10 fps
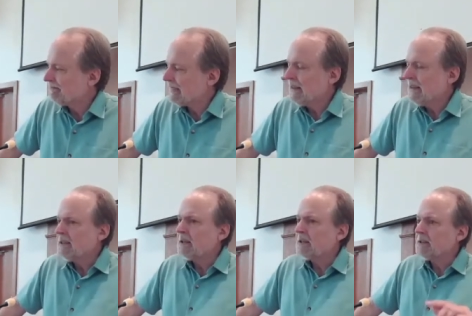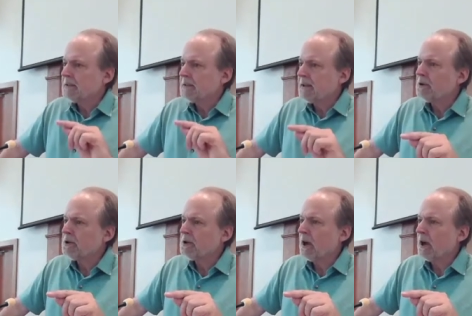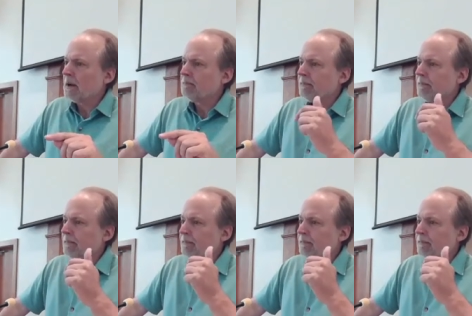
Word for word: He says, Tell John